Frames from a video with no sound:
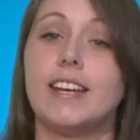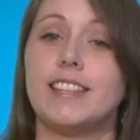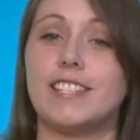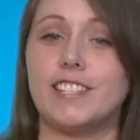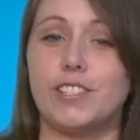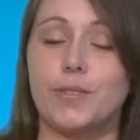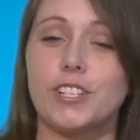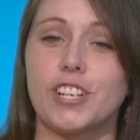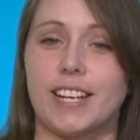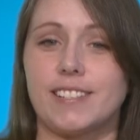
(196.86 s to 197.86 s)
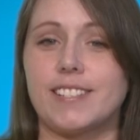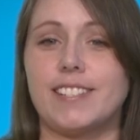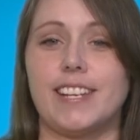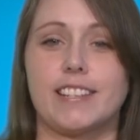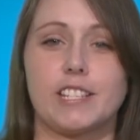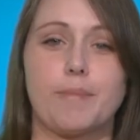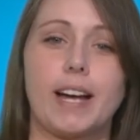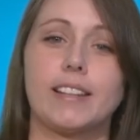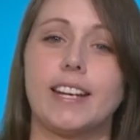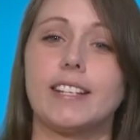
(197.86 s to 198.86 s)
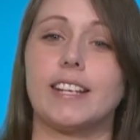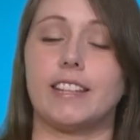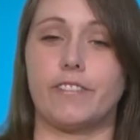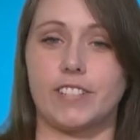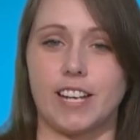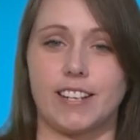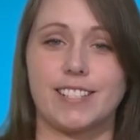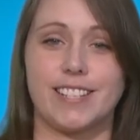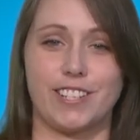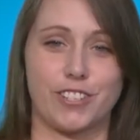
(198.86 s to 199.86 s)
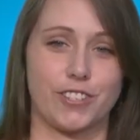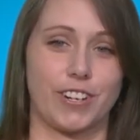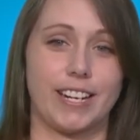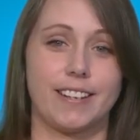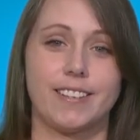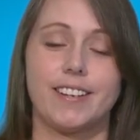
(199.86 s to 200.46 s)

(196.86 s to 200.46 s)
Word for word: This is your chance to take the spotlight in the photonics industry.